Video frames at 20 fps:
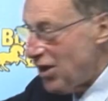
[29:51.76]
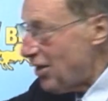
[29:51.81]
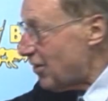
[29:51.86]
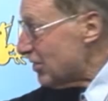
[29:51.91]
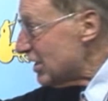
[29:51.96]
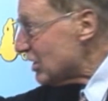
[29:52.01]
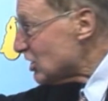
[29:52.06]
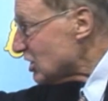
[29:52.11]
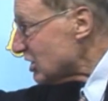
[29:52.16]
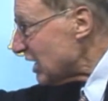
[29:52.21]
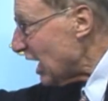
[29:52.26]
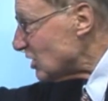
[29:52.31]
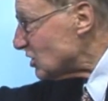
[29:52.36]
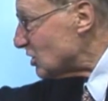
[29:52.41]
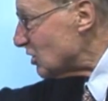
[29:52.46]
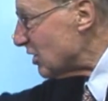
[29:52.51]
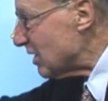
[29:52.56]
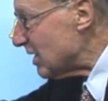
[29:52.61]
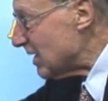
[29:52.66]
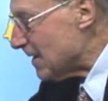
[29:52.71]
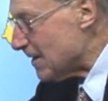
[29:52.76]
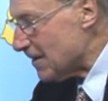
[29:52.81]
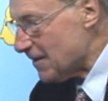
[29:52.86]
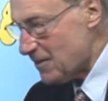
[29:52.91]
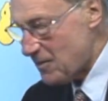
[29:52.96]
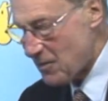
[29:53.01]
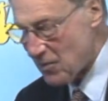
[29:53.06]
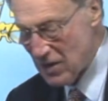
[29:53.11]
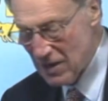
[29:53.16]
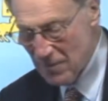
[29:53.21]
this statue here,
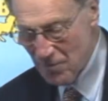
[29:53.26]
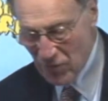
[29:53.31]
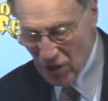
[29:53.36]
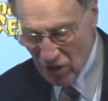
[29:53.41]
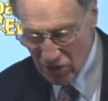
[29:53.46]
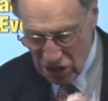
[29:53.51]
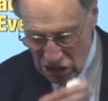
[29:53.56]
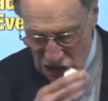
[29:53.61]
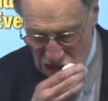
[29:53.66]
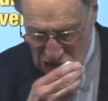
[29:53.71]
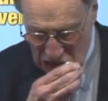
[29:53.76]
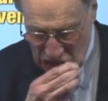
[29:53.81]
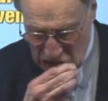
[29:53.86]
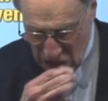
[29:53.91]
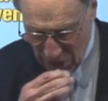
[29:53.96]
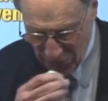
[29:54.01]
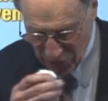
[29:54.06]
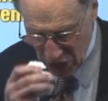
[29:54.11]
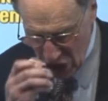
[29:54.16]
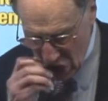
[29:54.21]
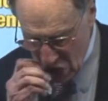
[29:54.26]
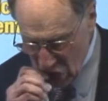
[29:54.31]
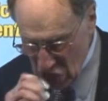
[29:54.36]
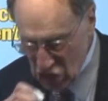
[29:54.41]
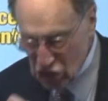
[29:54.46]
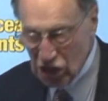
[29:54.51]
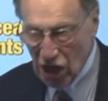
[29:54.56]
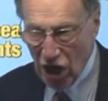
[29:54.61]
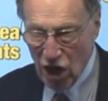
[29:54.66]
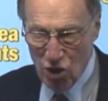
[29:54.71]
Queen Boadicea.
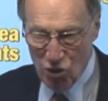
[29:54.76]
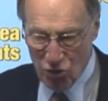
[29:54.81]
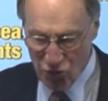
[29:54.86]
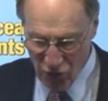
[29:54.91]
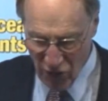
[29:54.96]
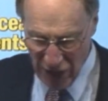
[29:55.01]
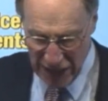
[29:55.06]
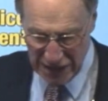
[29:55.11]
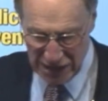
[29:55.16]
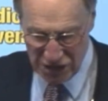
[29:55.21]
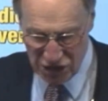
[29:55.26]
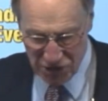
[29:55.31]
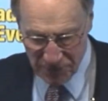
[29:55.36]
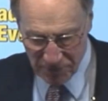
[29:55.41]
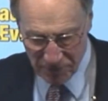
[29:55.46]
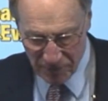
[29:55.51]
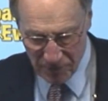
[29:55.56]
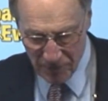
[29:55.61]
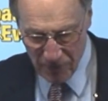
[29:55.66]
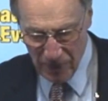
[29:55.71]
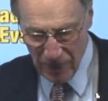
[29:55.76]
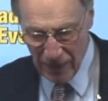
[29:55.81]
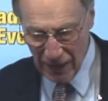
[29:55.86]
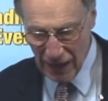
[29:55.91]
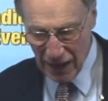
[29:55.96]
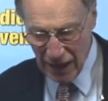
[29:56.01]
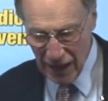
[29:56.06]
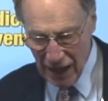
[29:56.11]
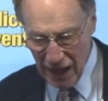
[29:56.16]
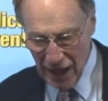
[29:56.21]
So, friends,
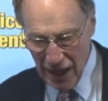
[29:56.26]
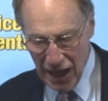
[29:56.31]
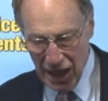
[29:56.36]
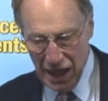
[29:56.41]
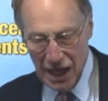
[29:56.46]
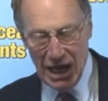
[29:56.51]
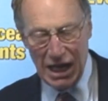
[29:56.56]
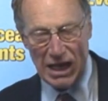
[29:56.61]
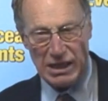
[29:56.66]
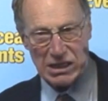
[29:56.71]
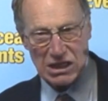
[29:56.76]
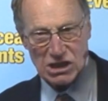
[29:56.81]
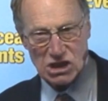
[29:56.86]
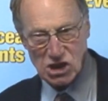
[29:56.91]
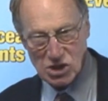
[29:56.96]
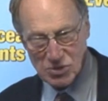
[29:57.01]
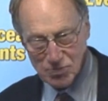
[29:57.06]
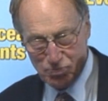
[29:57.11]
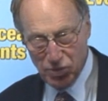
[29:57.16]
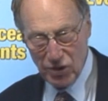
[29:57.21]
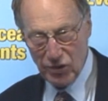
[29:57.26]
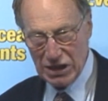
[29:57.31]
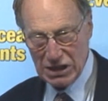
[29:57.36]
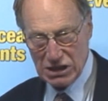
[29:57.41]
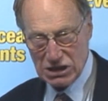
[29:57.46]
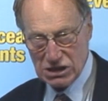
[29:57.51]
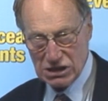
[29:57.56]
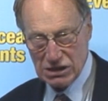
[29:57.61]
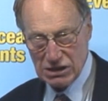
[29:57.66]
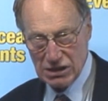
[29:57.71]
in the
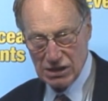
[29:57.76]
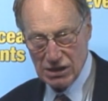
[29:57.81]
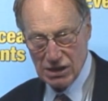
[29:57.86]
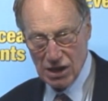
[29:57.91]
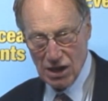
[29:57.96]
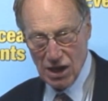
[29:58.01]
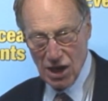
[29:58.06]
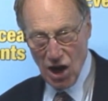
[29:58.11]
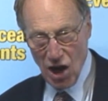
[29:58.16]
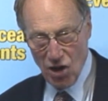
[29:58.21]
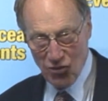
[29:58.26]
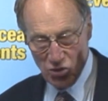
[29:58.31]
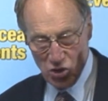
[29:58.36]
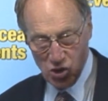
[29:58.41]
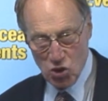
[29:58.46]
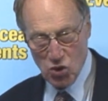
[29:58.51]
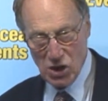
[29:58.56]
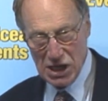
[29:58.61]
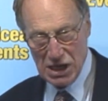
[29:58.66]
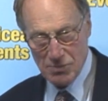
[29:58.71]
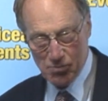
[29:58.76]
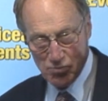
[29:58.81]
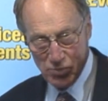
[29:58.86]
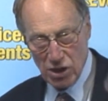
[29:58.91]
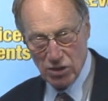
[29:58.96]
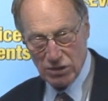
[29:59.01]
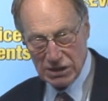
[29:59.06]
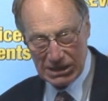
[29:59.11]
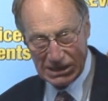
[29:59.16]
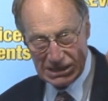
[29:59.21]
spirit of Queen
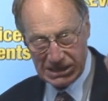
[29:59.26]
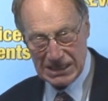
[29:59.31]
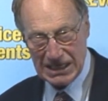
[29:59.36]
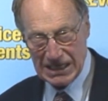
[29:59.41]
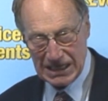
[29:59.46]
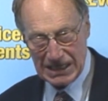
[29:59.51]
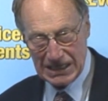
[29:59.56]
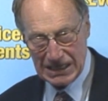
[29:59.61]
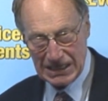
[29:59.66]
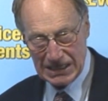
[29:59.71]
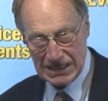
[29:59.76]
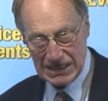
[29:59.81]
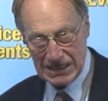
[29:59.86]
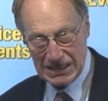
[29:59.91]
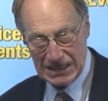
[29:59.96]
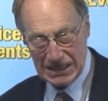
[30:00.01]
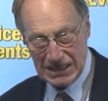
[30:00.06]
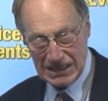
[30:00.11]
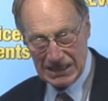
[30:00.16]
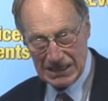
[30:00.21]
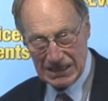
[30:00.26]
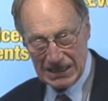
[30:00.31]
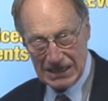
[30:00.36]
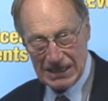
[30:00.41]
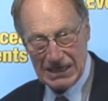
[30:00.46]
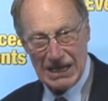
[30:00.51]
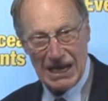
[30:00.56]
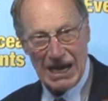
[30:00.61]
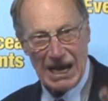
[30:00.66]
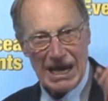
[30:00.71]
Boadicea.
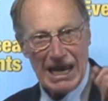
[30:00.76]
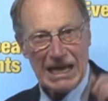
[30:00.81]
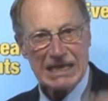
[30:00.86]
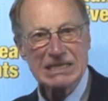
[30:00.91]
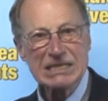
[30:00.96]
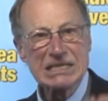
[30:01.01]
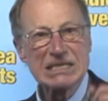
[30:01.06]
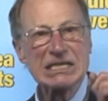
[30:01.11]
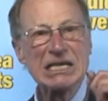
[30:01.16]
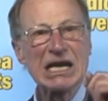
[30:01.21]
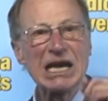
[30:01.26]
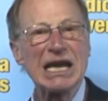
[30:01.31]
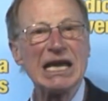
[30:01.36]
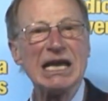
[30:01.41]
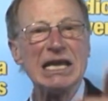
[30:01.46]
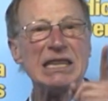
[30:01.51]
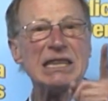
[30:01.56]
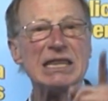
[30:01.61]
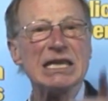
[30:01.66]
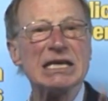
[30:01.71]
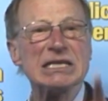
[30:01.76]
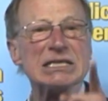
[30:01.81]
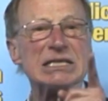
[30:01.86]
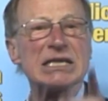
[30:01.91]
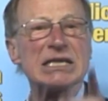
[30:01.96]
Let's clean this